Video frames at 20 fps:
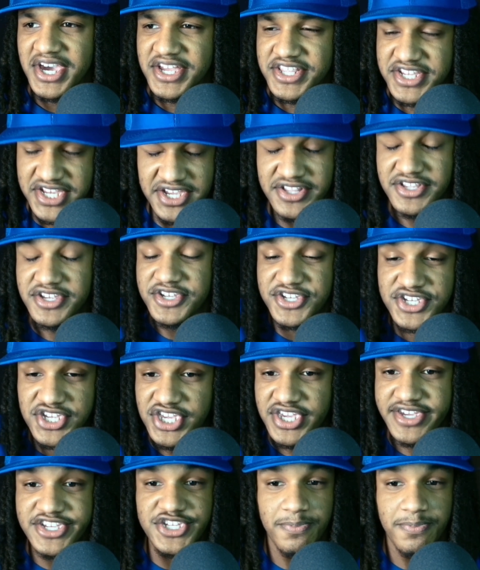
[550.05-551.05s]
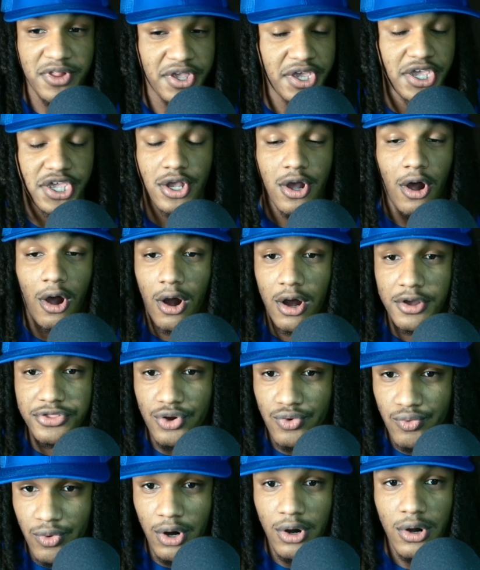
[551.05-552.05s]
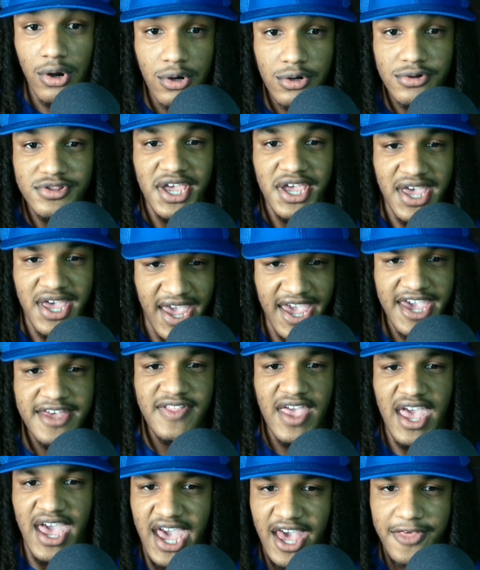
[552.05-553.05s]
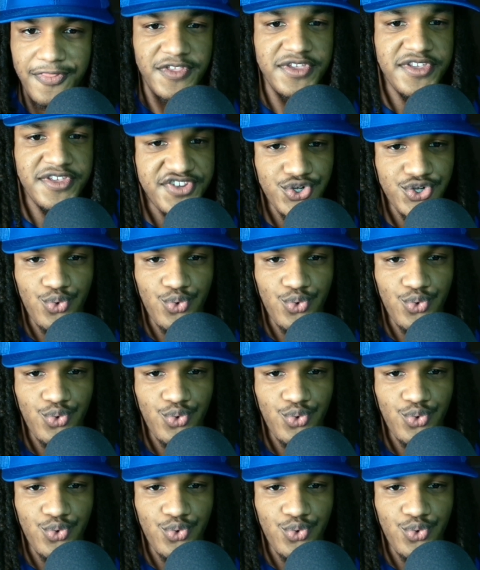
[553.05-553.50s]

Tennessee is playing on the road in Athens.